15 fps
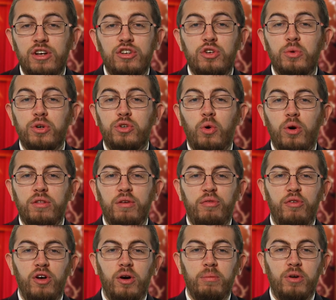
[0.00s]
You adored the
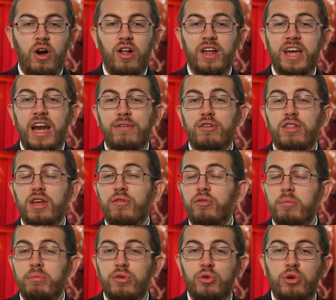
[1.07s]
film, calling it everything
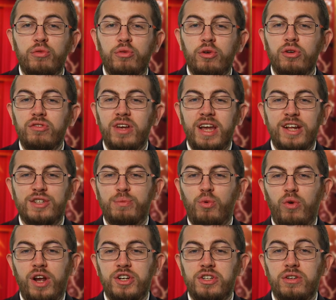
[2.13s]
from beautiful to
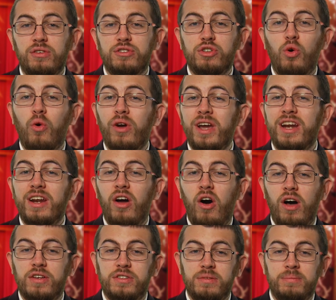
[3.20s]
inspirational, scoring it an
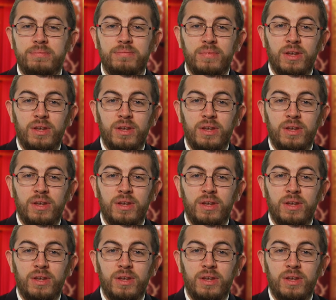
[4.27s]
awesome.